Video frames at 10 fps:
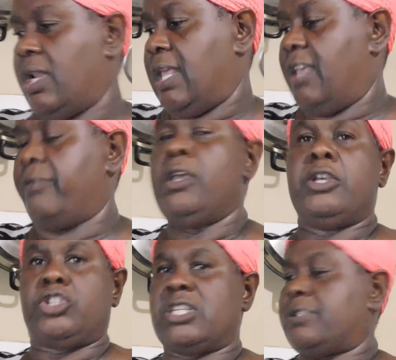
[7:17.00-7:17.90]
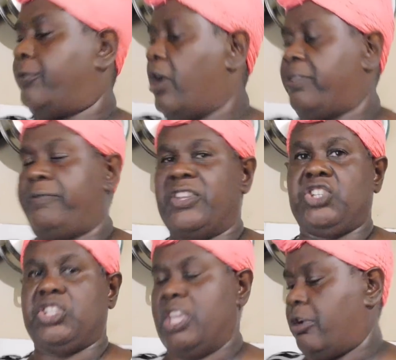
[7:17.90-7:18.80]
to leave, just for the
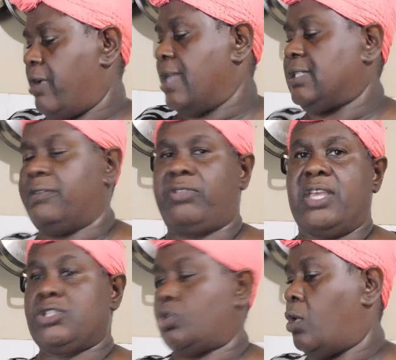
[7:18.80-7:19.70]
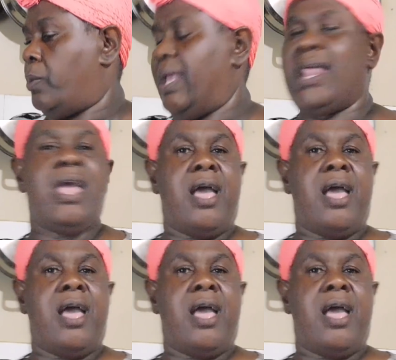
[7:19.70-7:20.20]
vegetarian, if they so will.